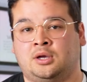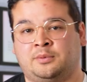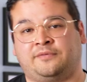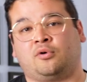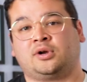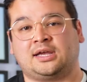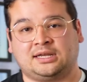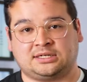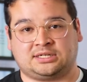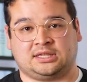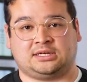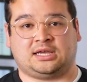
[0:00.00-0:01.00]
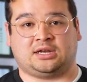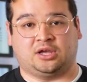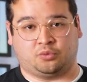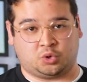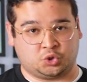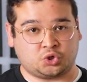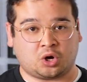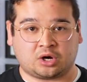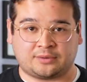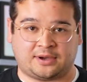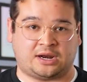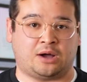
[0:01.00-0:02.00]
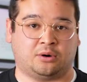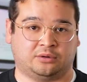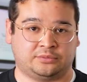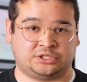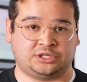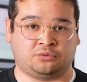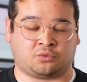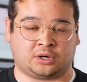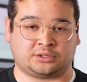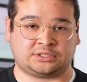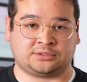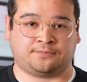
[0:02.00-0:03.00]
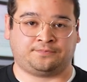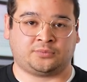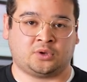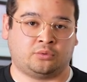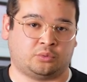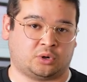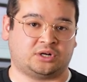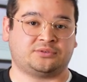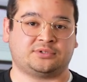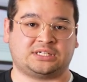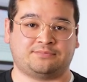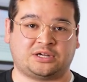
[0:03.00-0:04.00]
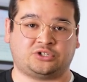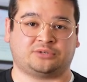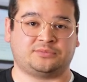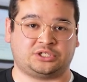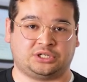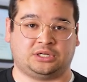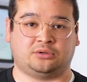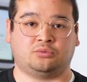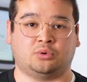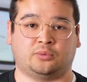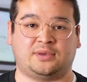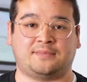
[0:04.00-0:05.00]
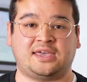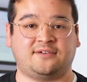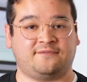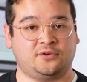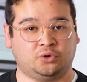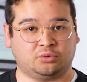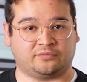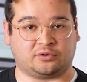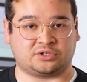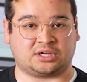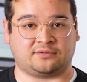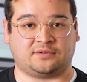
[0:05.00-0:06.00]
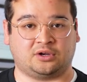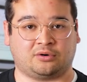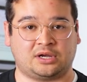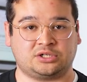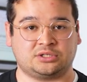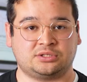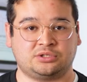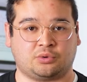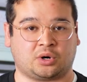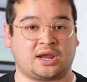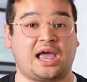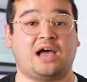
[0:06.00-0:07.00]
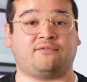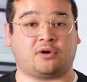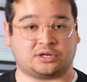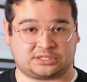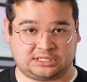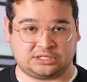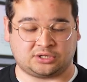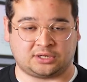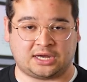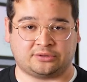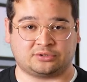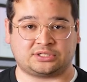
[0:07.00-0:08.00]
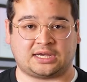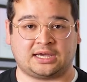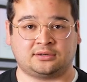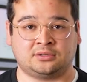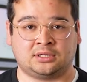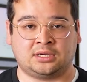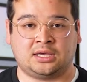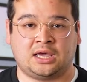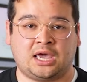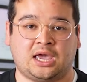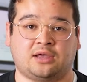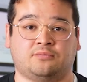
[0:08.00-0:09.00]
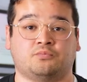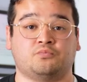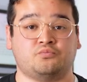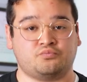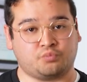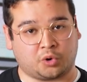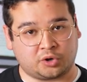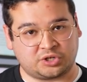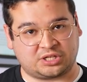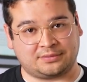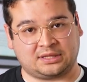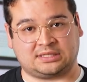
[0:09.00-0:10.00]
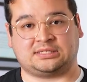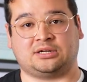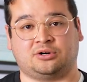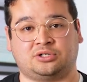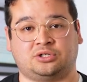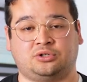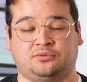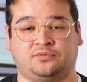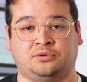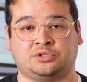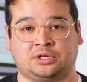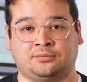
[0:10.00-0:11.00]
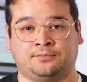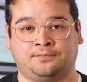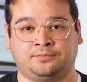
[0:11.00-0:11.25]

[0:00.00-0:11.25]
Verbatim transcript: Before getting into the data, I want to talk about how our machine works. We run a symmetric machine where we make field reverse configurations, or FRCs, on either side and merge them in the center to do fusion.